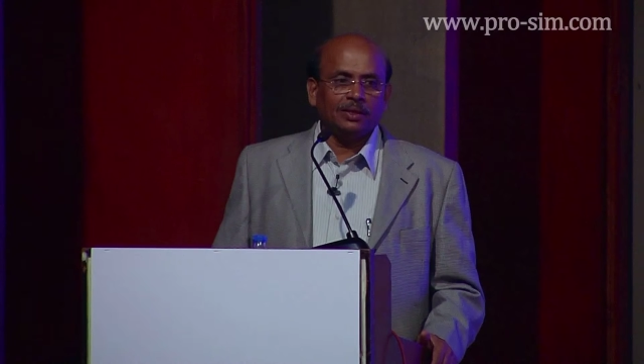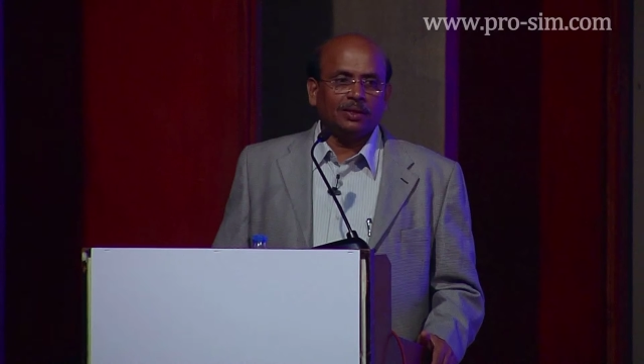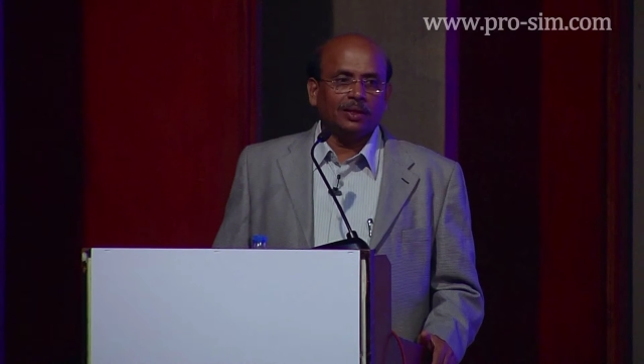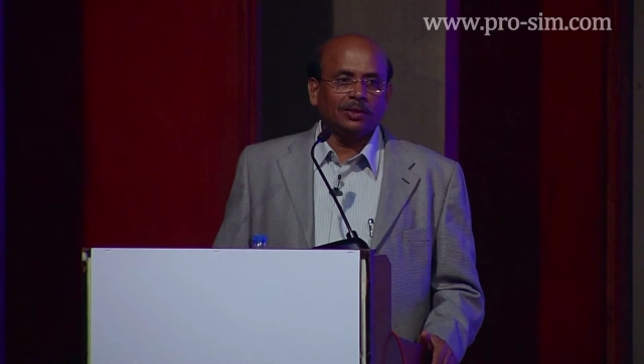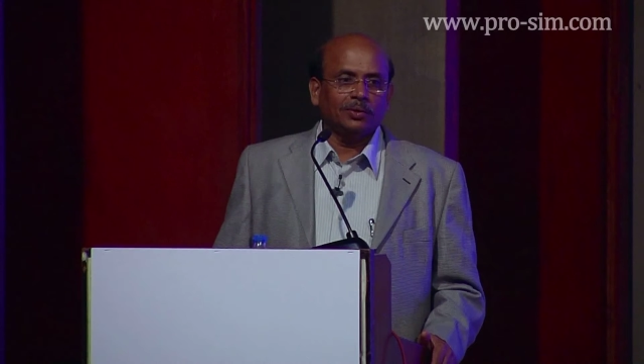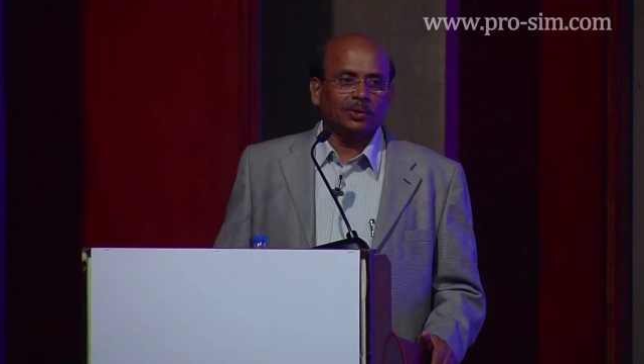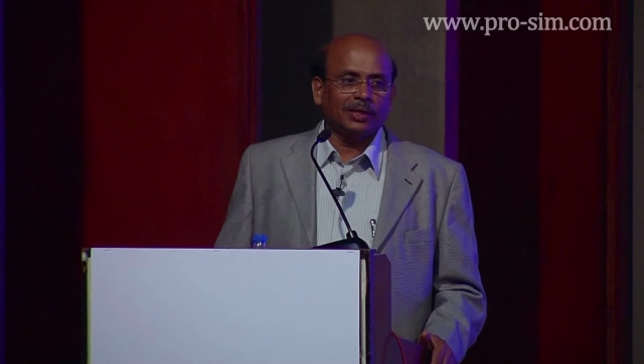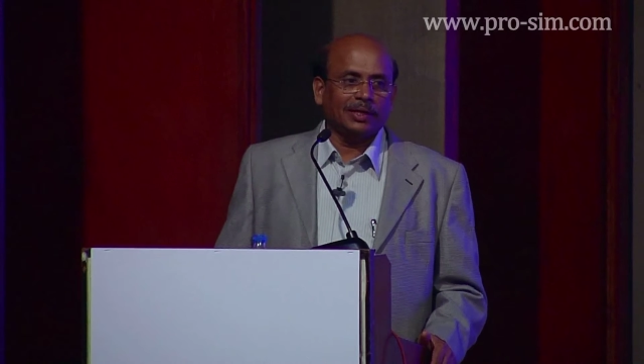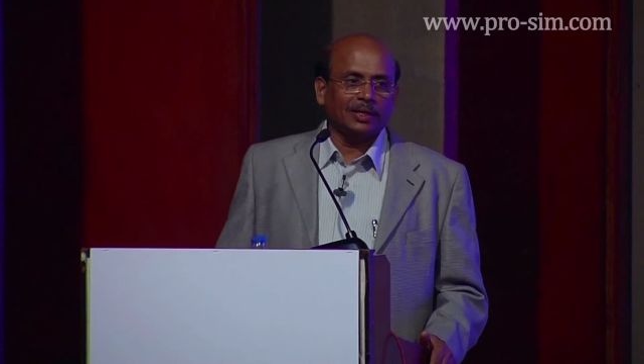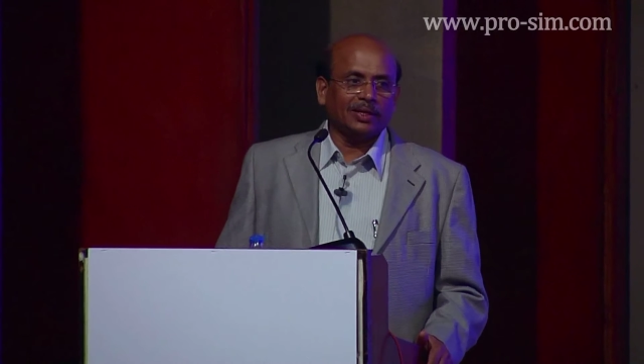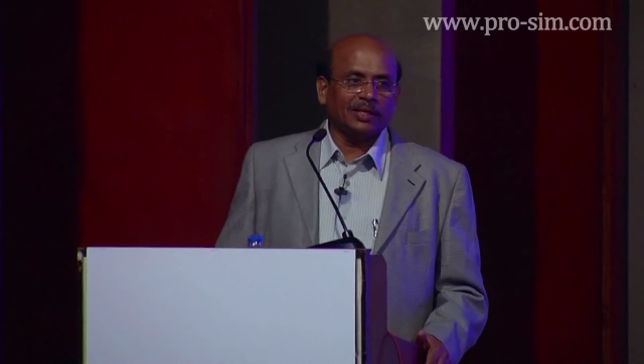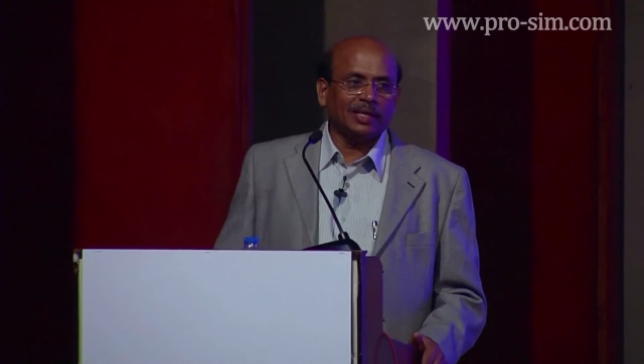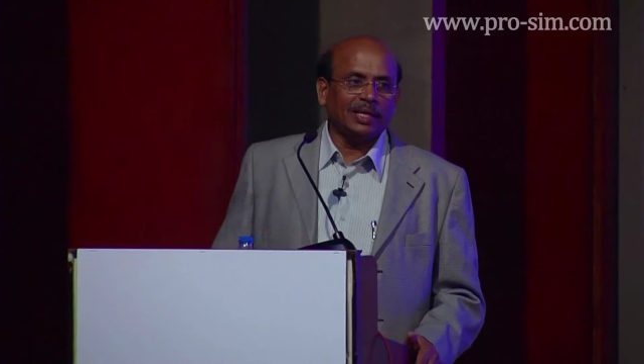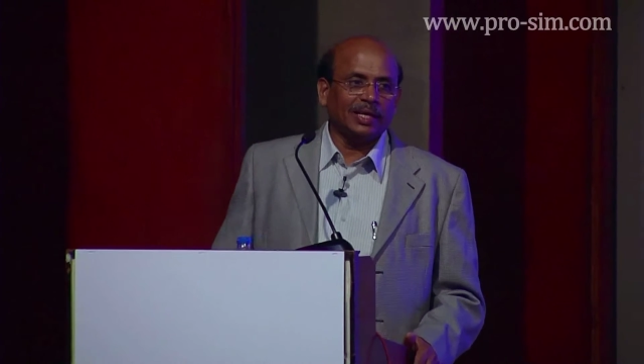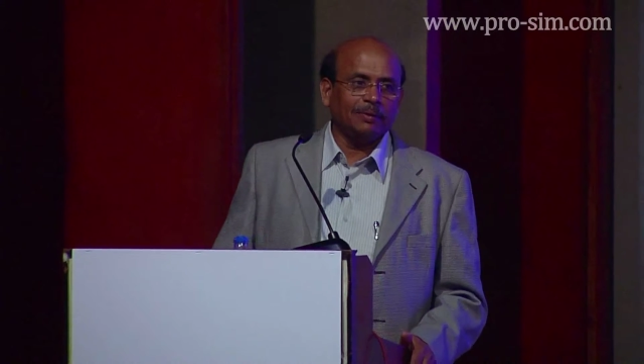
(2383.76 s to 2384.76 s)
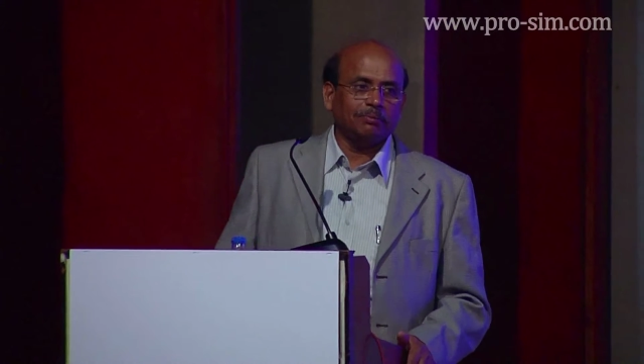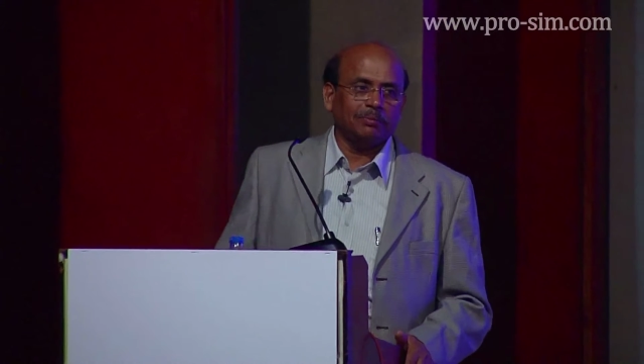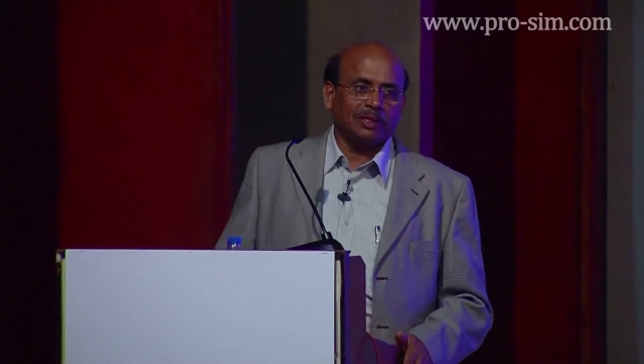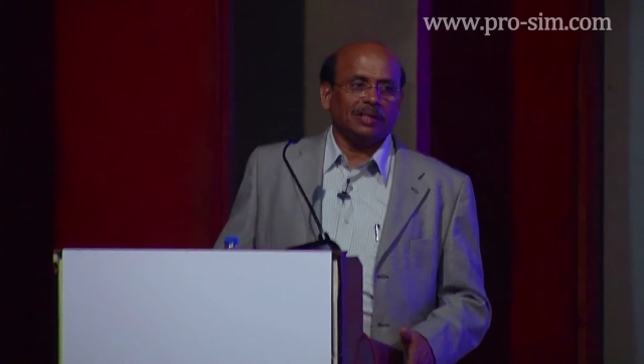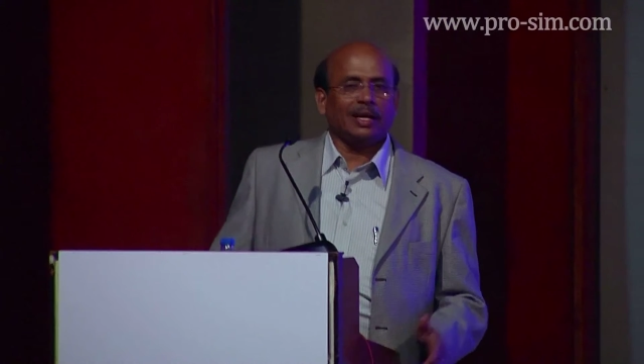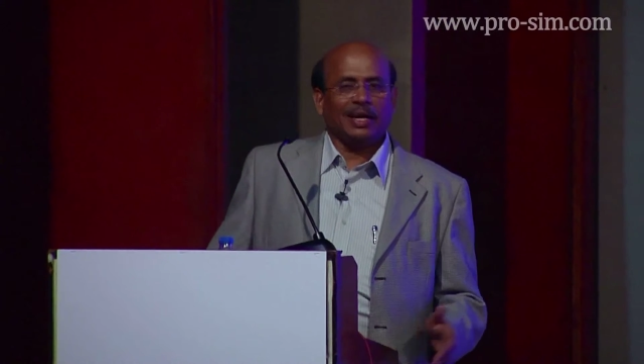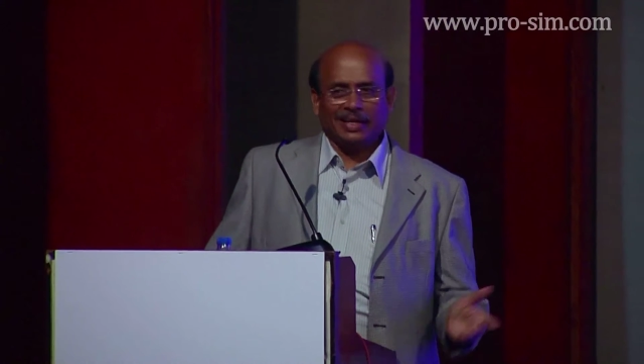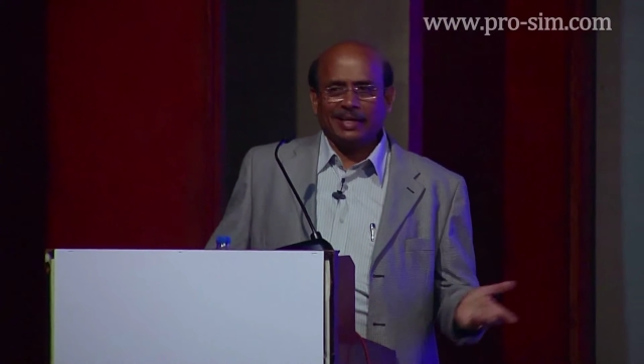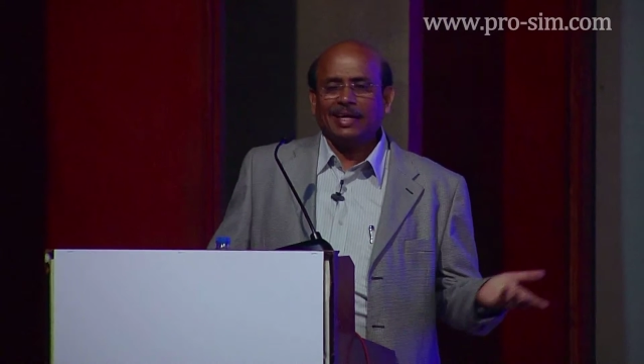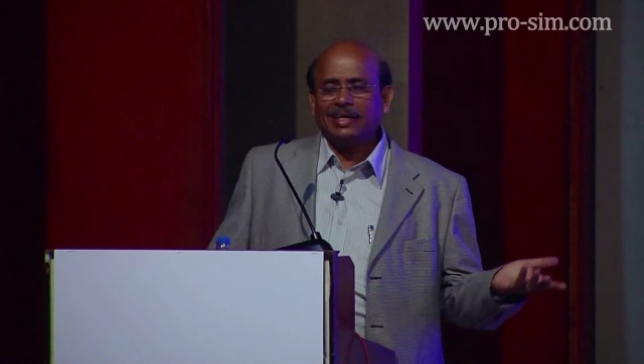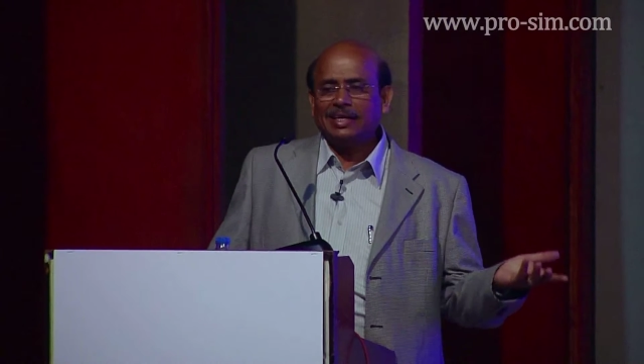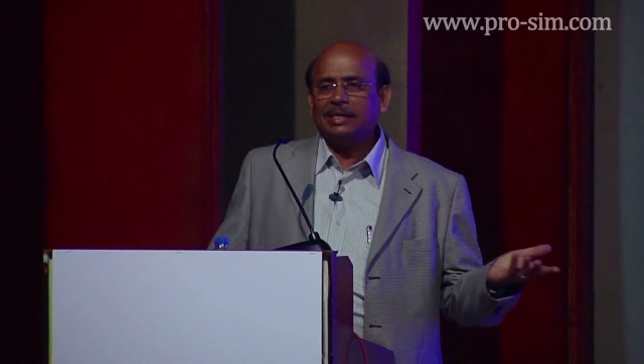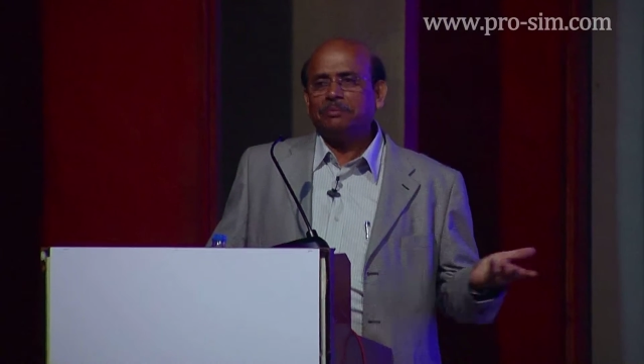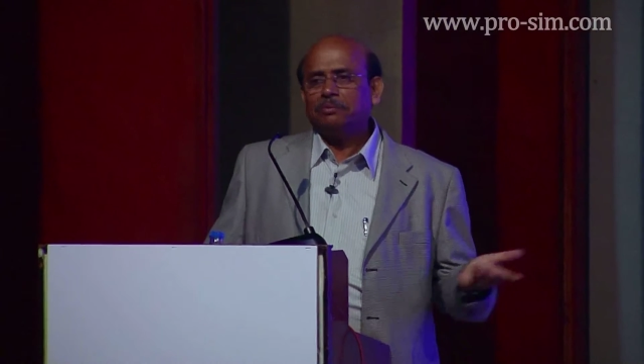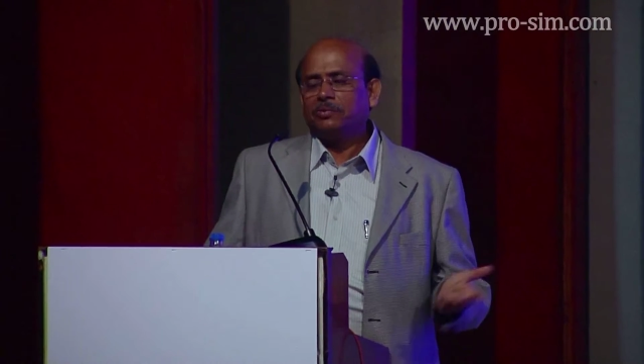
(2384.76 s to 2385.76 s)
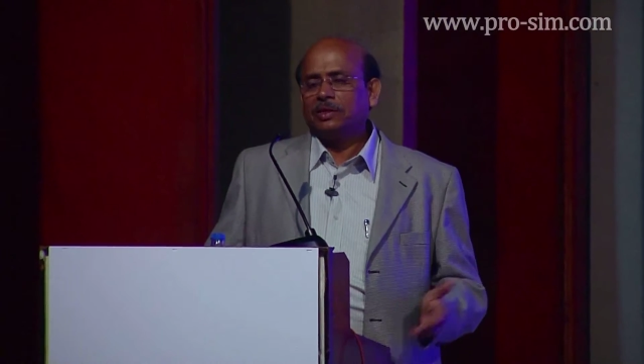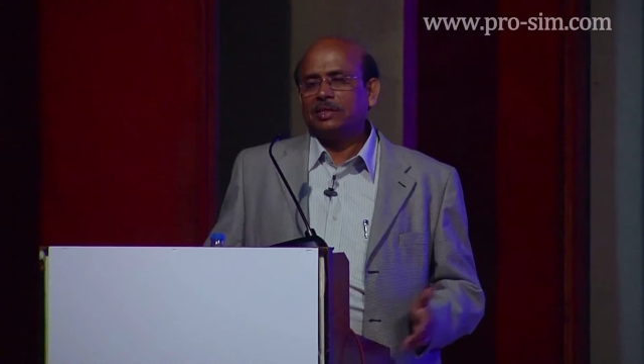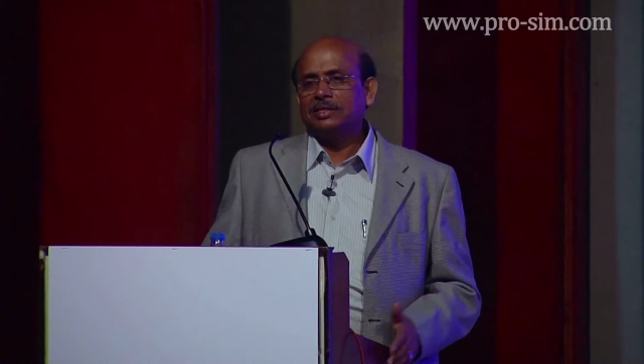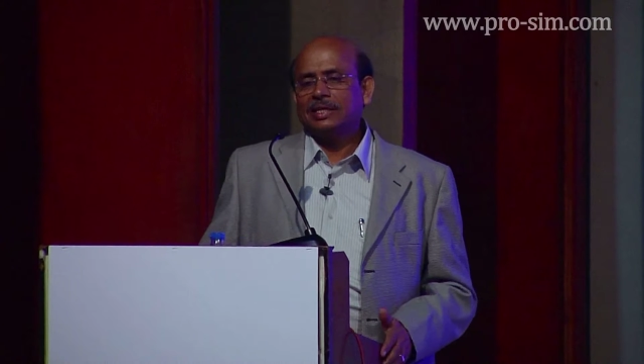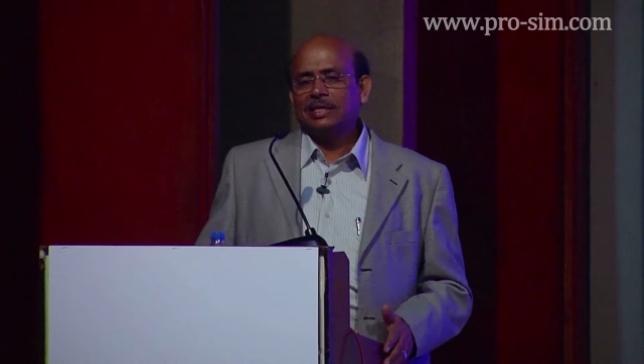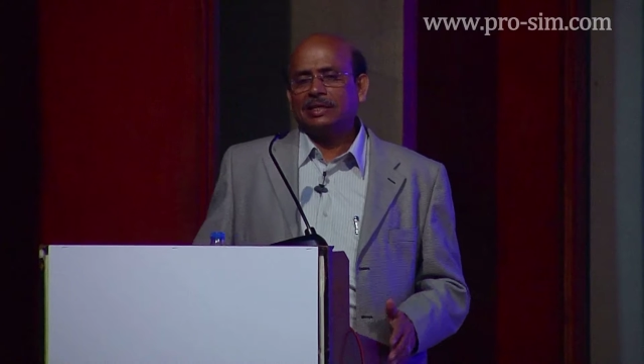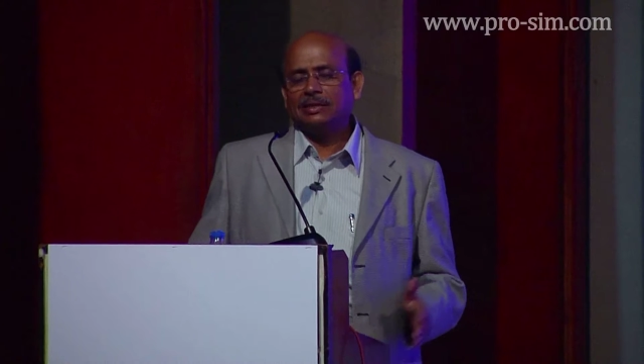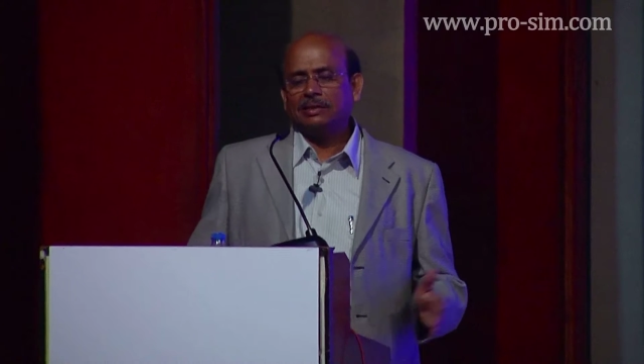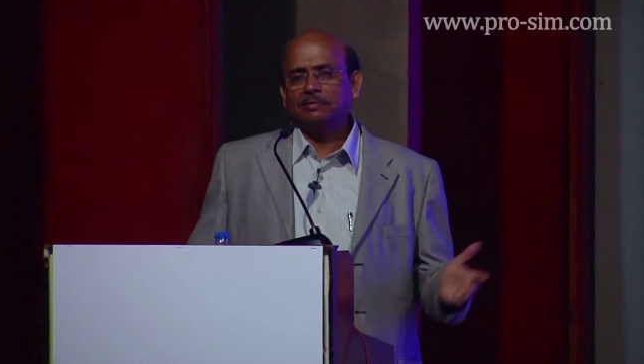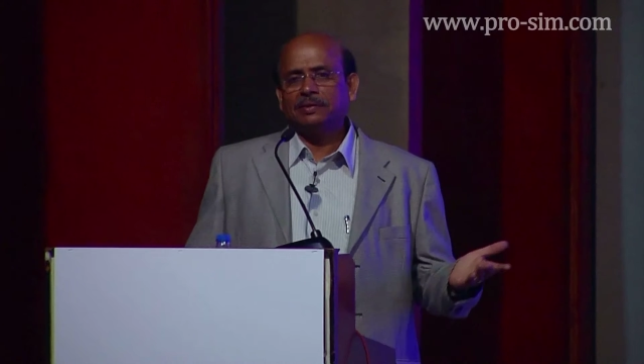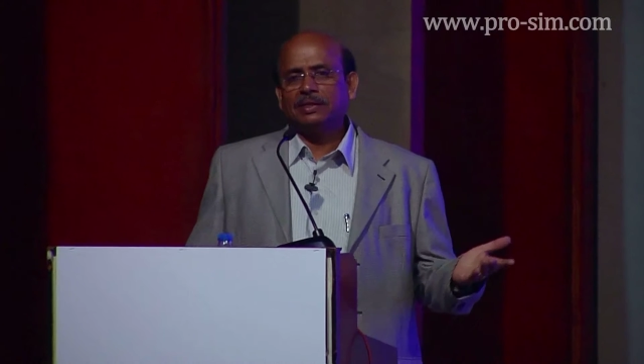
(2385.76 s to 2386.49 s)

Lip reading: Although I cannot name, I can name what is there.